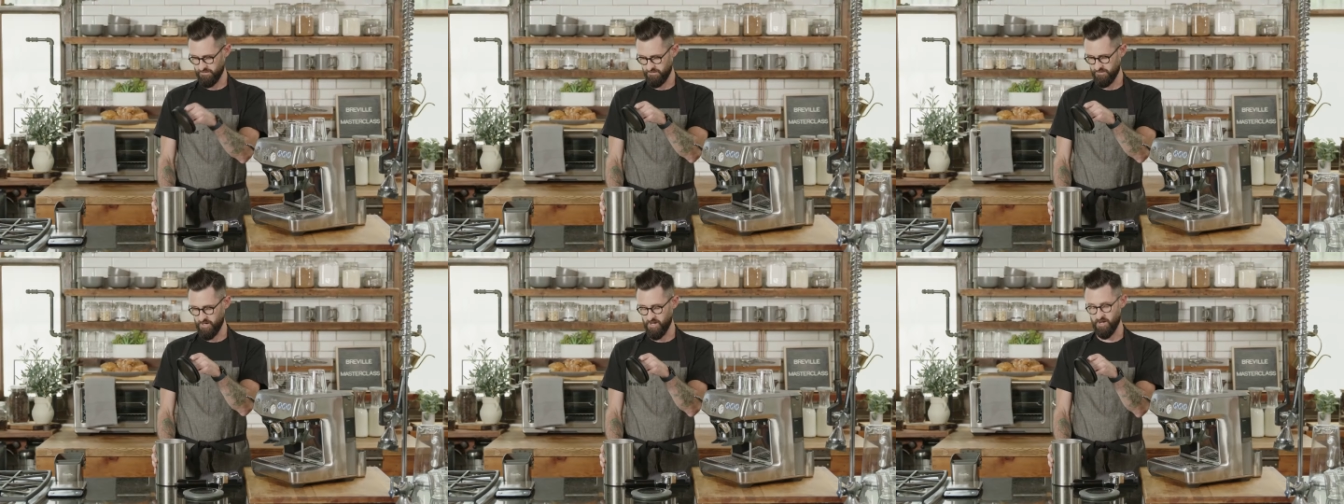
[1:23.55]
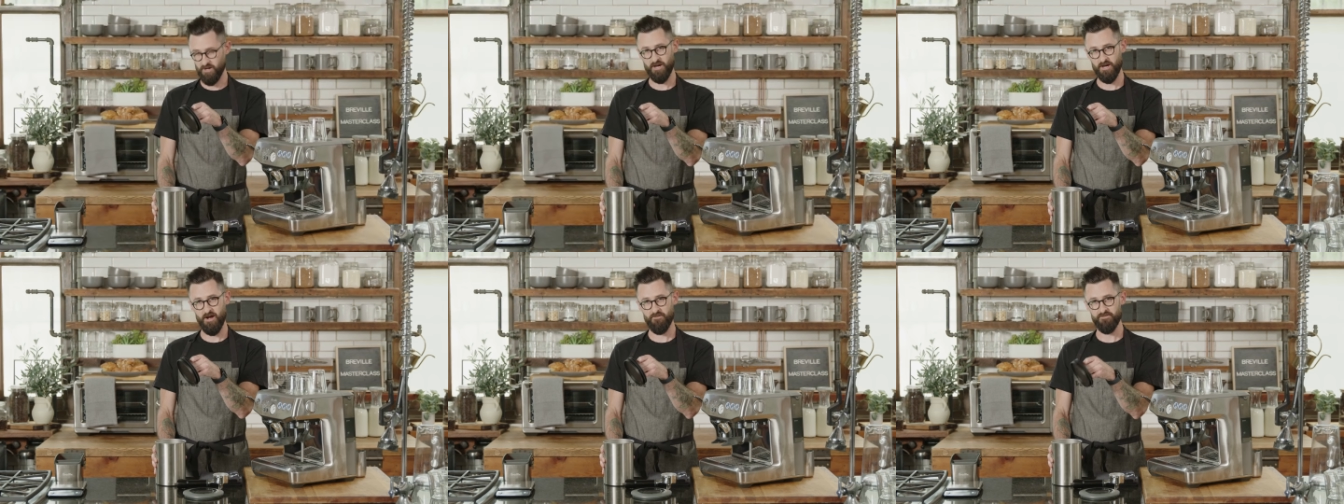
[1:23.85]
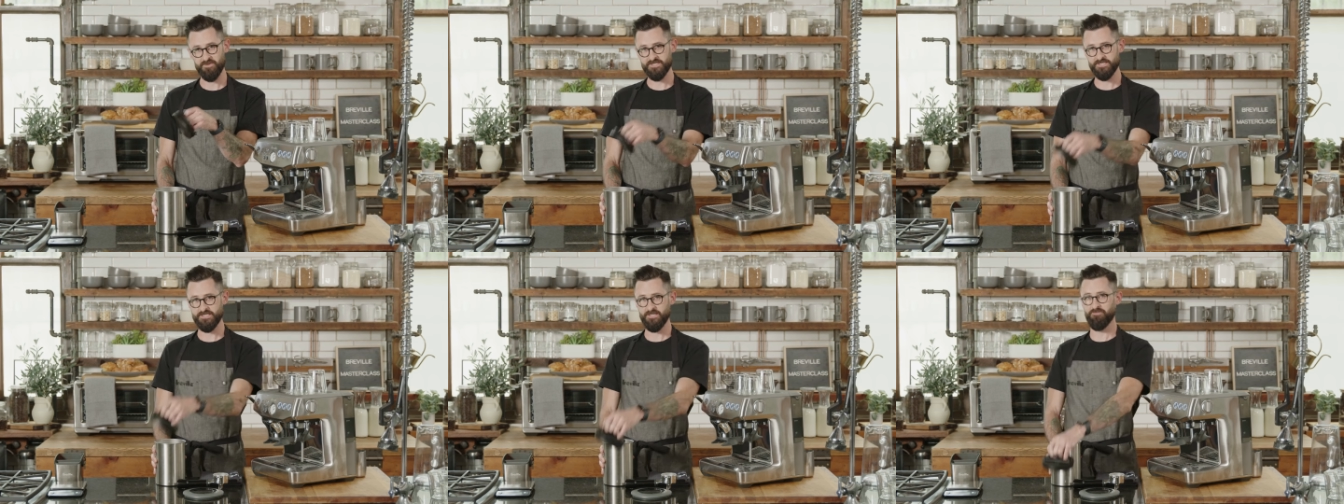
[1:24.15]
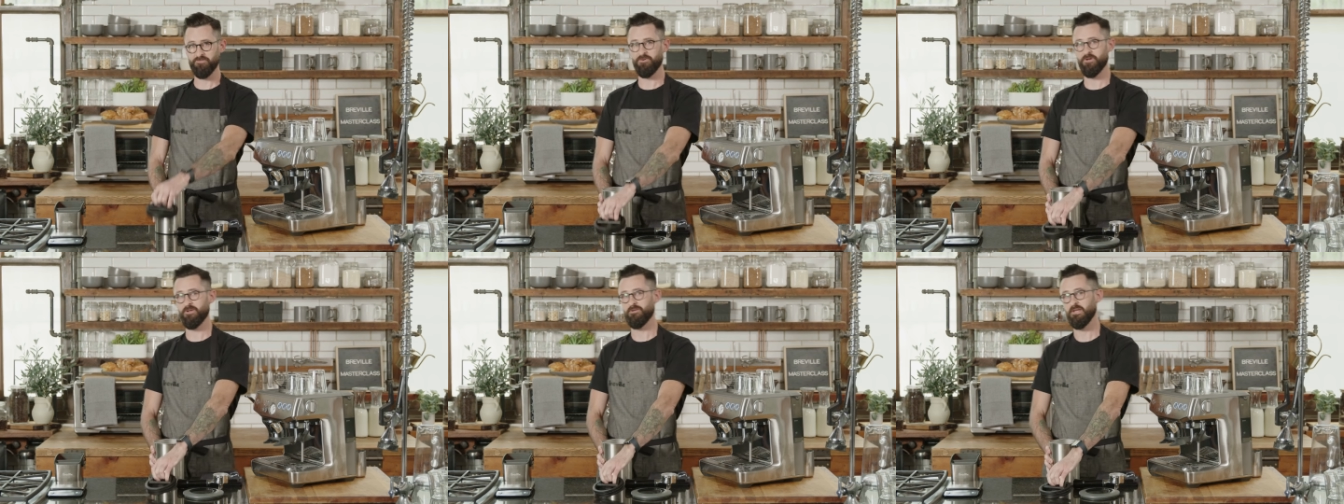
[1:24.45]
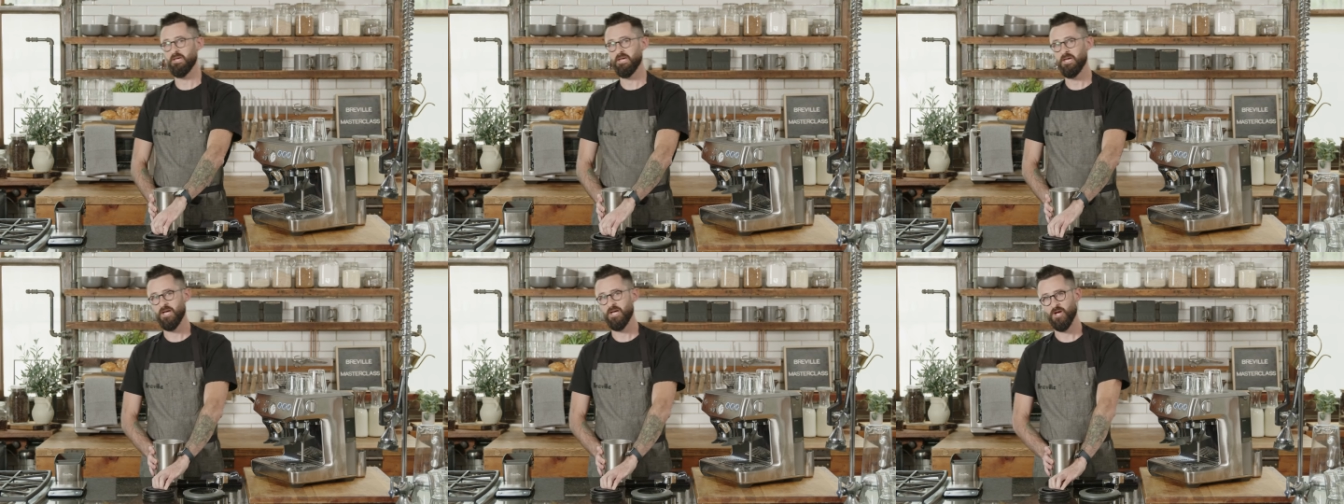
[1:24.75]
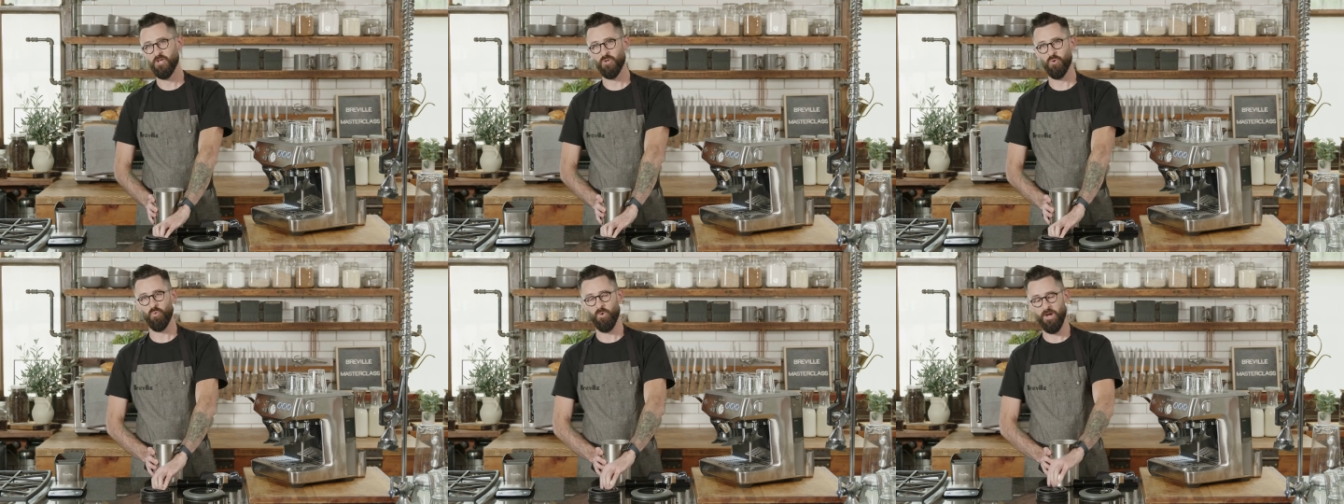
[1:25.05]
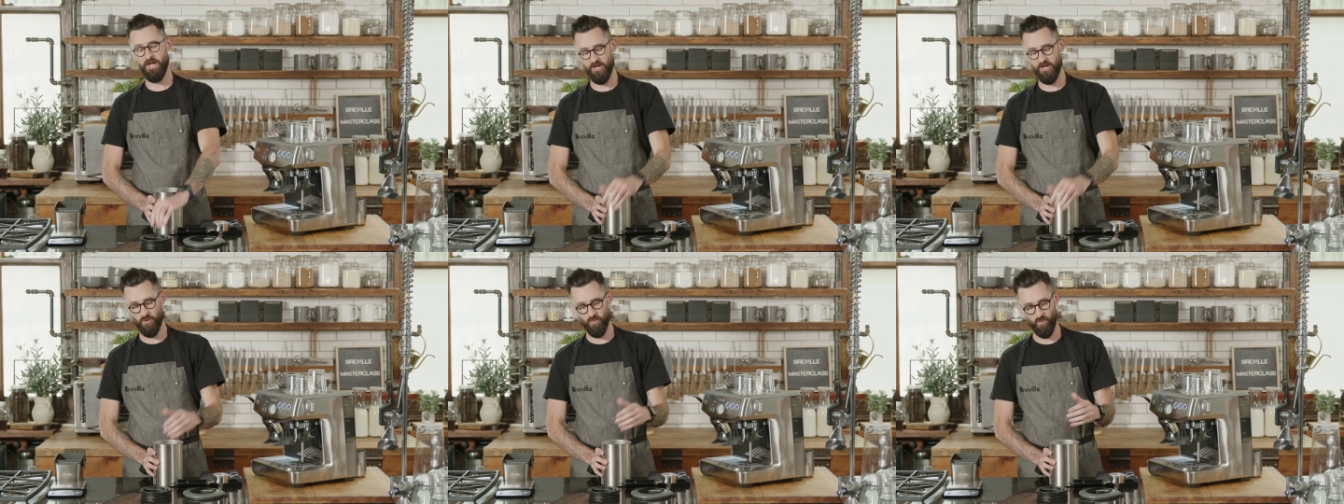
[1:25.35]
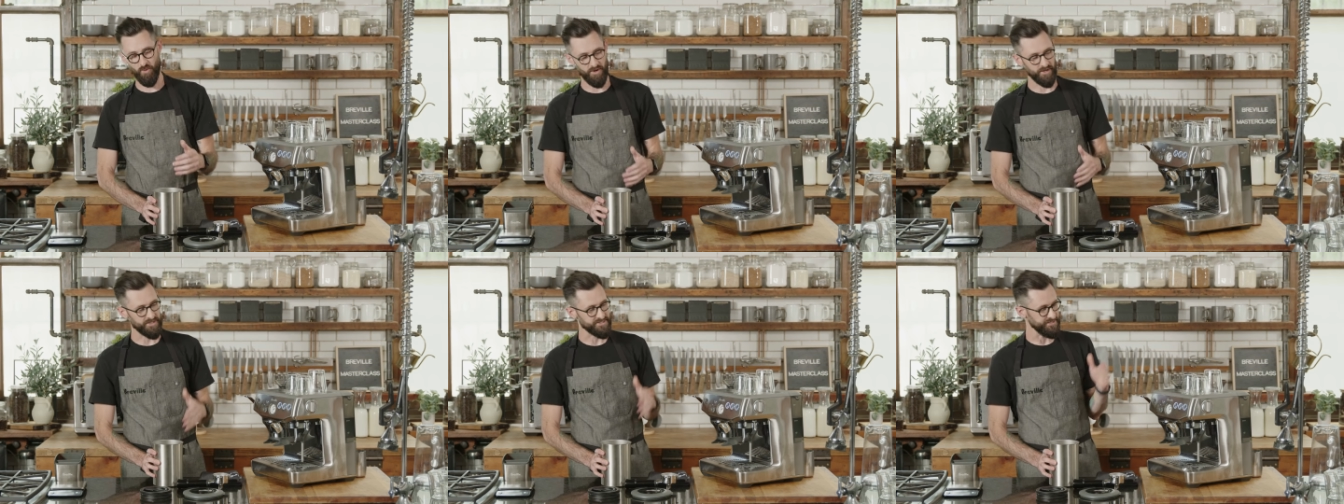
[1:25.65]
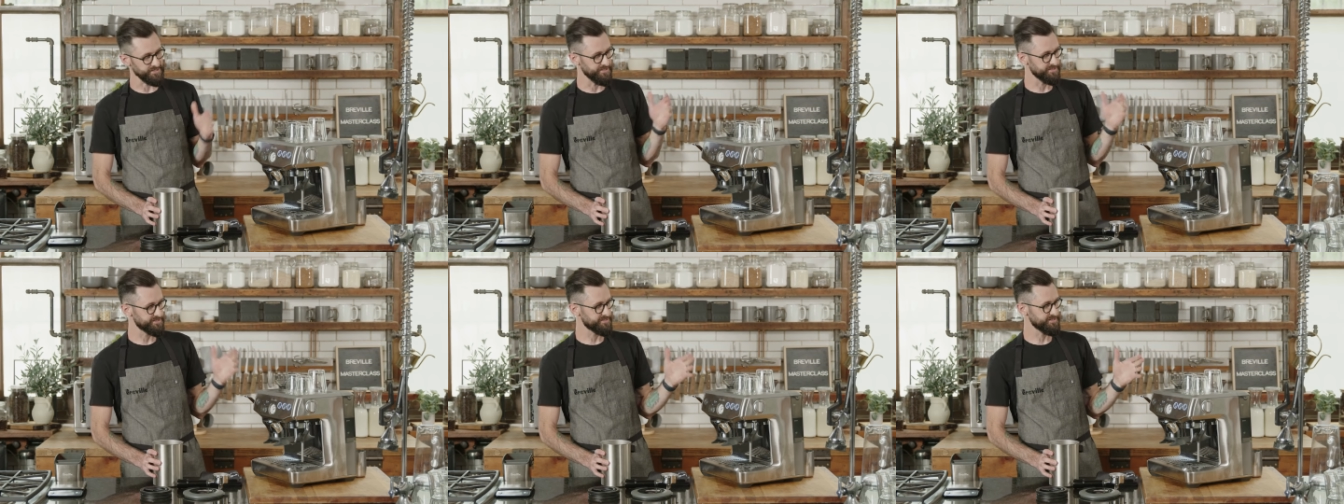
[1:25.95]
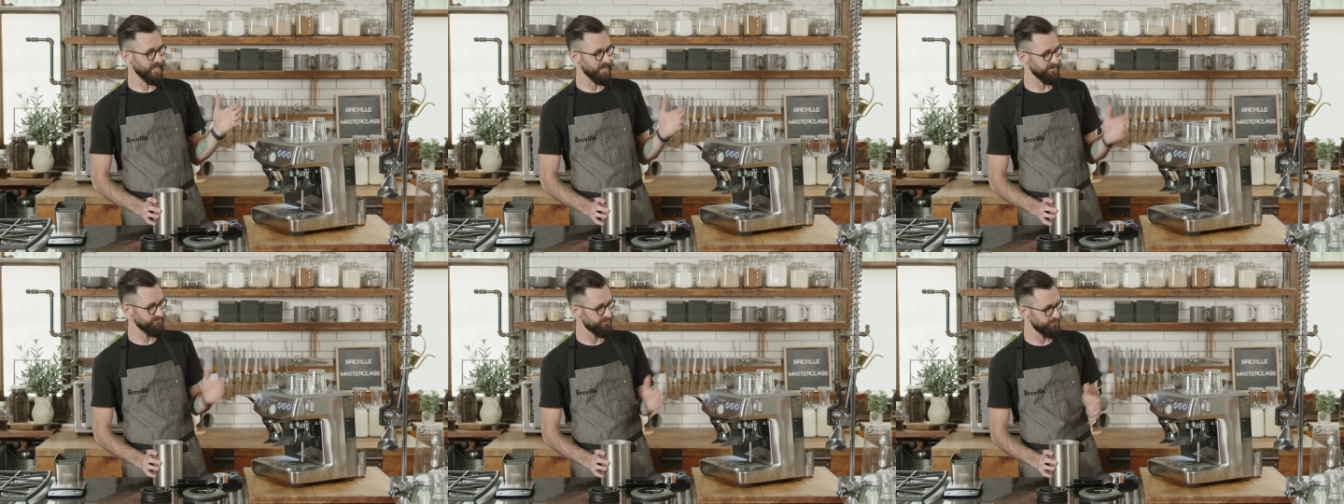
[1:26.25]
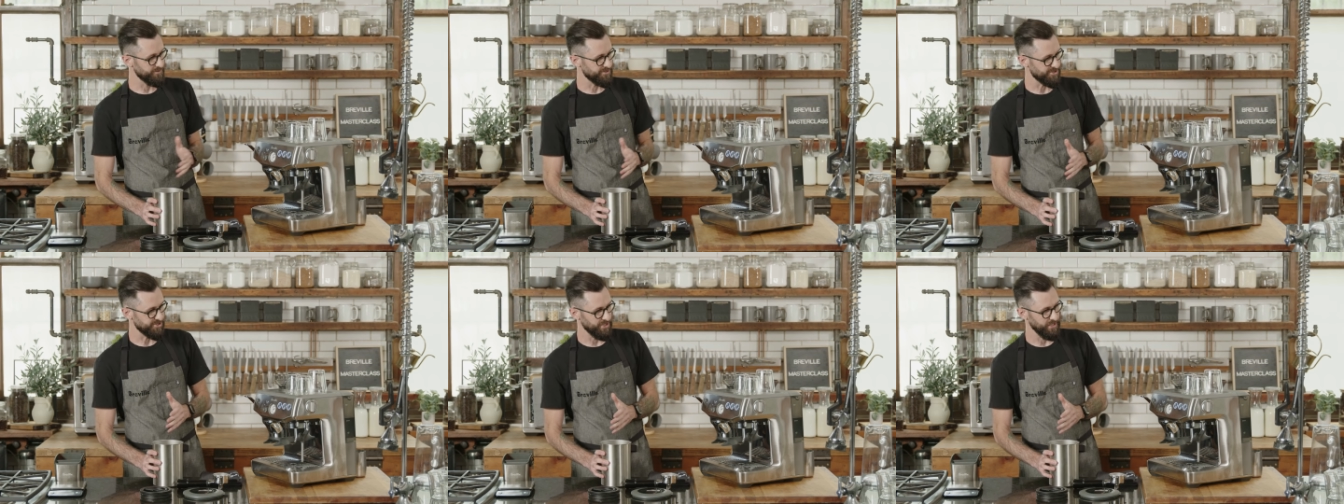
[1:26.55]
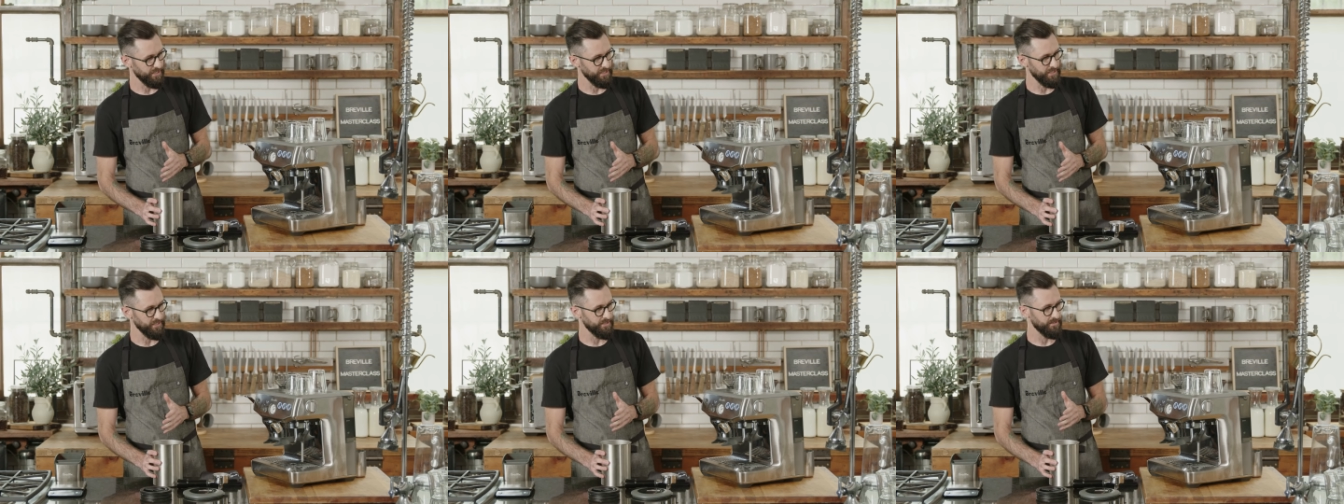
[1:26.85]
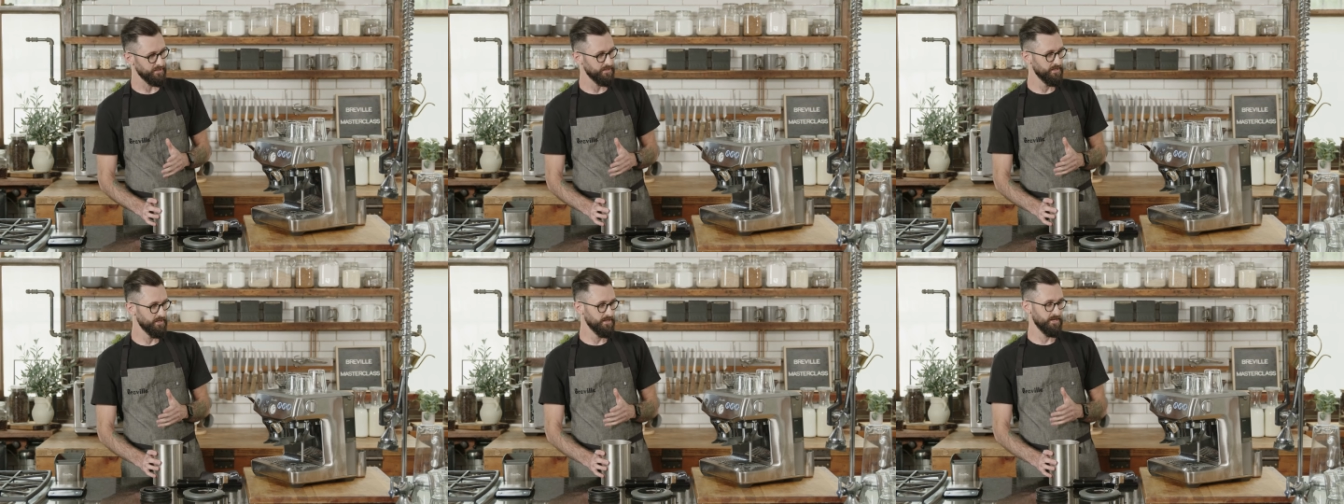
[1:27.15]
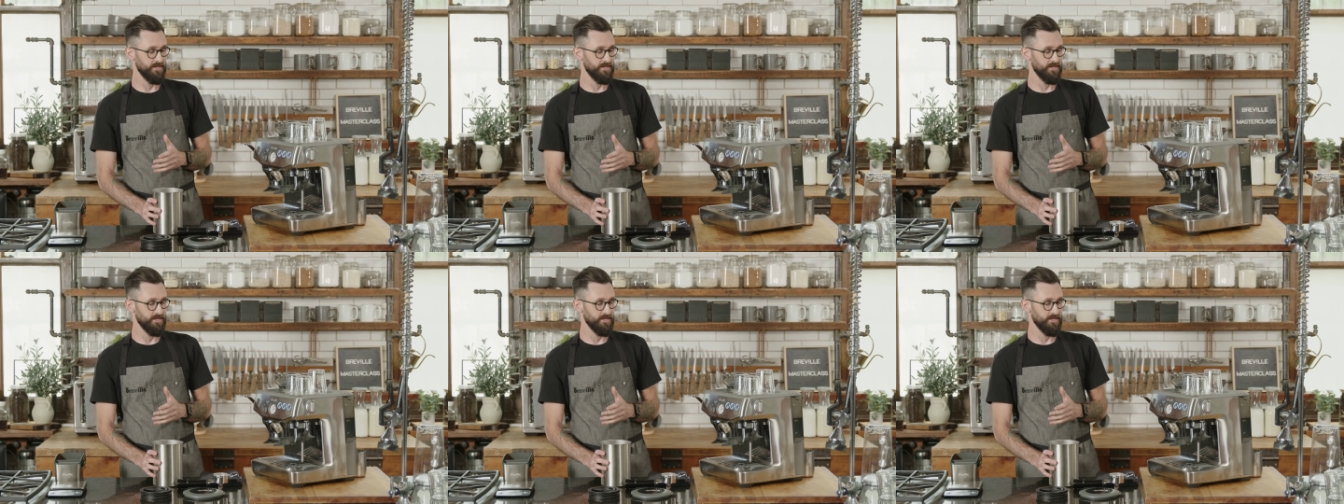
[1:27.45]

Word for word: All coffee is different, and the way it works inside of a machine